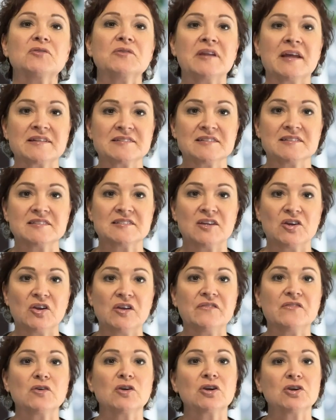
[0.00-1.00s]
are
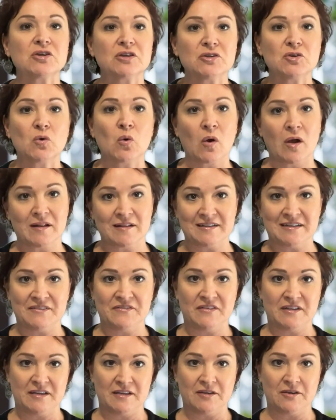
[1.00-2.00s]
necessary for a good quality
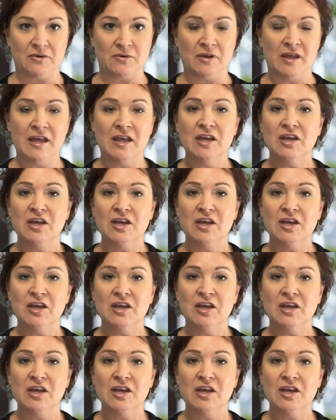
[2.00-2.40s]
video.